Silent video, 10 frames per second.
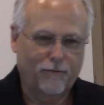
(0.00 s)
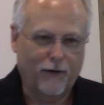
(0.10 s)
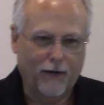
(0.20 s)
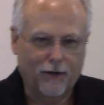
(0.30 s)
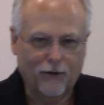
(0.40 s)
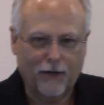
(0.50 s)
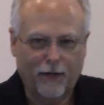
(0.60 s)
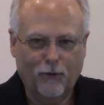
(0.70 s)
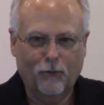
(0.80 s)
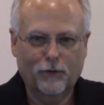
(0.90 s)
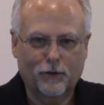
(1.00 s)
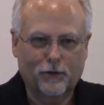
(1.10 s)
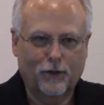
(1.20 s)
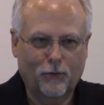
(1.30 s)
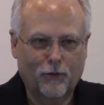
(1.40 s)
foul language
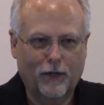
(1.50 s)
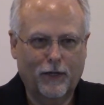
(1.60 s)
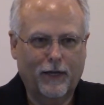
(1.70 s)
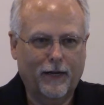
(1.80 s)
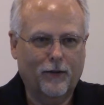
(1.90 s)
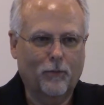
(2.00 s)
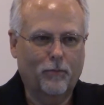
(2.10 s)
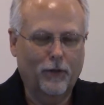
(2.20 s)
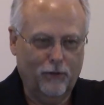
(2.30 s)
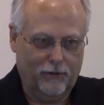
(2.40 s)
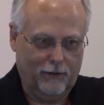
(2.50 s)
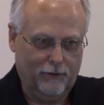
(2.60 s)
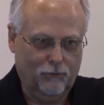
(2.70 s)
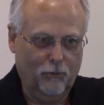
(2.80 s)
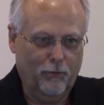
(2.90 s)
and told her to get out of the building.
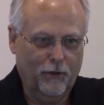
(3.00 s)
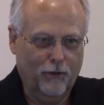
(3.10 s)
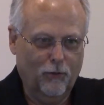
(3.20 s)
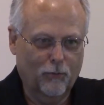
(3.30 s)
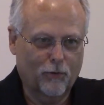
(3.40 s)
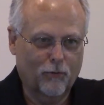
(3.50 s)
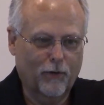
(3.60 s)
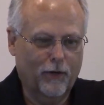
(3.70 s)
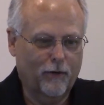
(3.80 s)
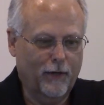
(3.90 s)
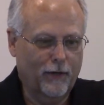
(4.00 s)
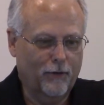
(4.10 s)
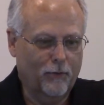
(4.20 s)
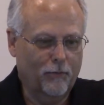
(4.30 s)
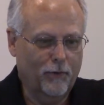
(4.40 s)
Whoopi Goldberg ran her out
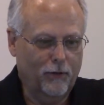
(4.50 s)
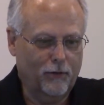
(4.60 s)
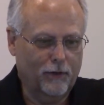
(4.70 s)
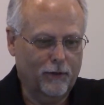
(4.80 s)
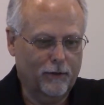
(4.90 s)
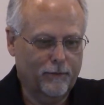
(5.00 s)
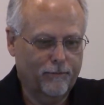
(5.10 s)
of the building.